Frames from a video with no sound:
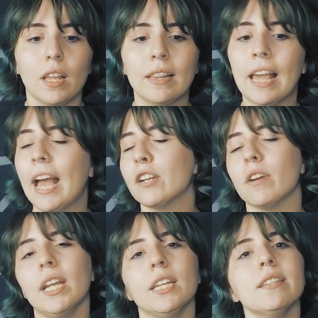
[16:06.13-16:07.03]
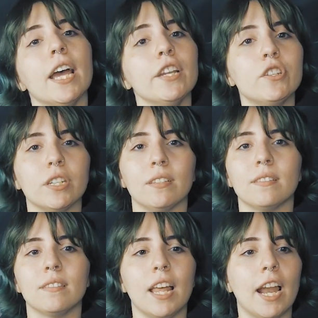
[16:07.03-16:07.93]
They had great
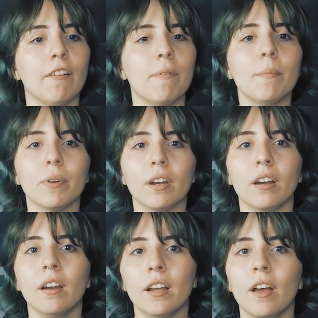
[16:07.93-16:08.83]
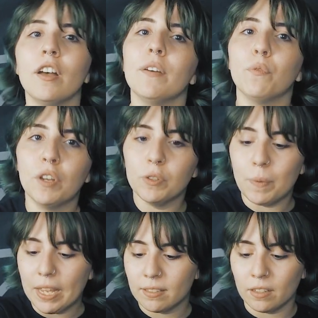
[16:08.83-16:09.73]
intentions, and I remember it was
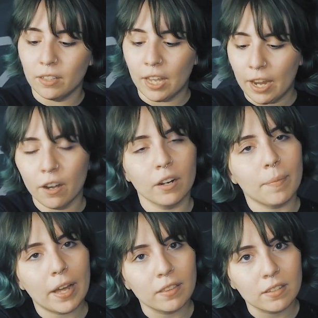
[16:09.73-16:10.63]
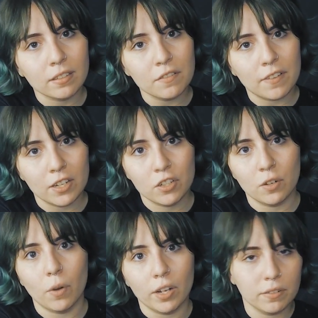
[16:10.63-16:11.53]
basically, I heard about this
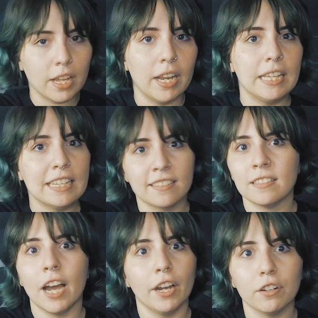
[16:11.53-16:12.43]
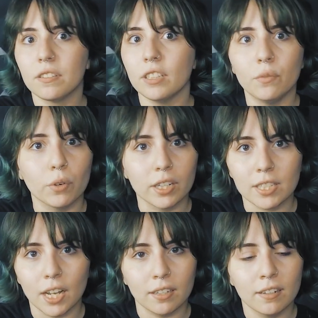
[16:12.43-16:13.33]
convention while I was getting this entire sleeve work
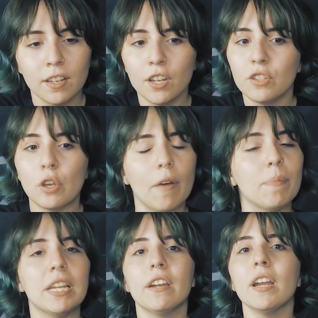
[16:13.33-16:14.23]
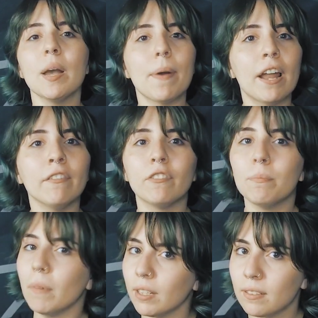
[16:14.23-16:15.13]
done. So I've been hearing about it for
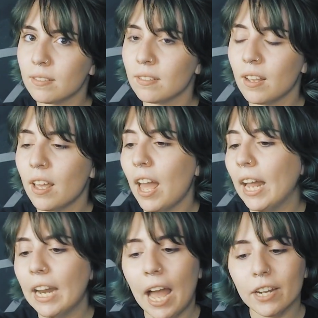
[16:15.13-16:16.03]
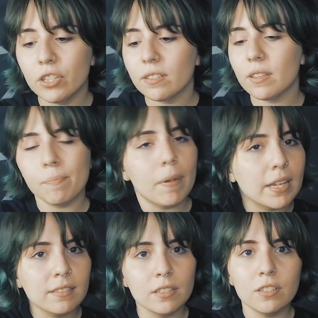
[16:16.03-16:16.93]
months, and it had just the
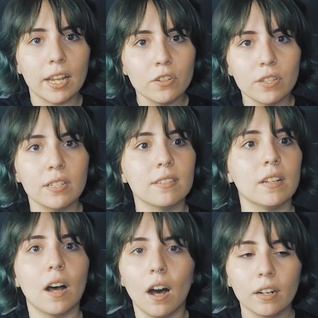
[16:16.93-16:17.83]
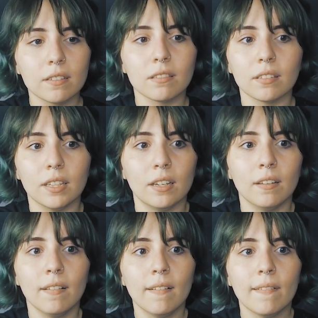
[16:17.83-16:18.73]
best intentions, and honestly,
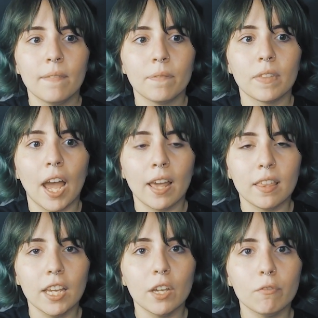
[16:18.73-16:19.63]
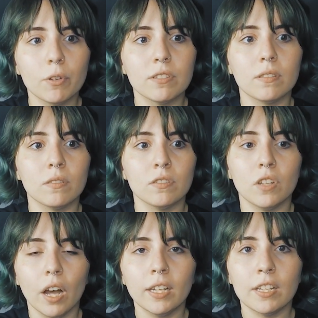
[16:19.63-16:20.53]
I think it was
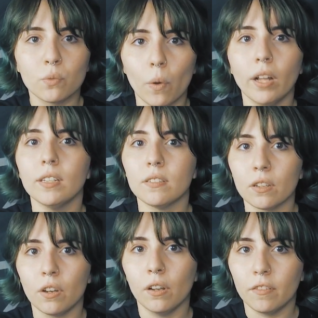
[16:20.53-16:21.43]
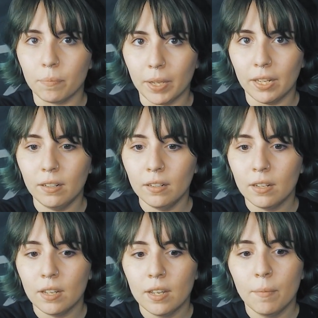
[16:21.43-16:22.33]
done as well as it could have been,
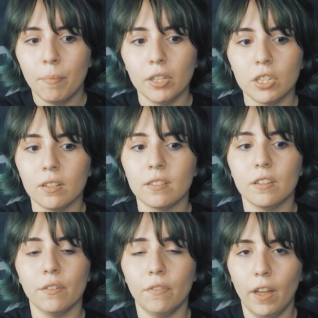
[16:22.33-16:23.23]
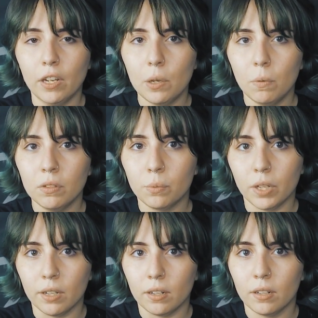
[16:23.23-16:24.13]
but just the venue was
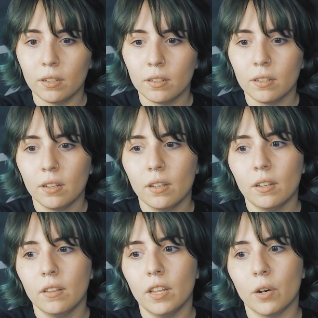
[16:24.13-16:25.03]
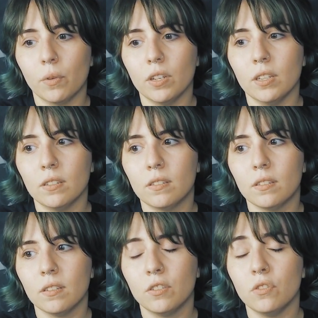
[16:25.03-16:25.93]
weird. There
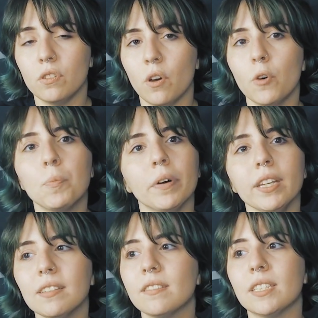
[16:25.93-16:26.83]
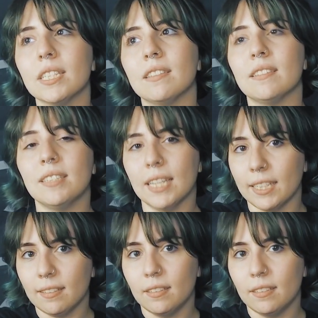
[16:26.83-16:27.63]
was no place to sit.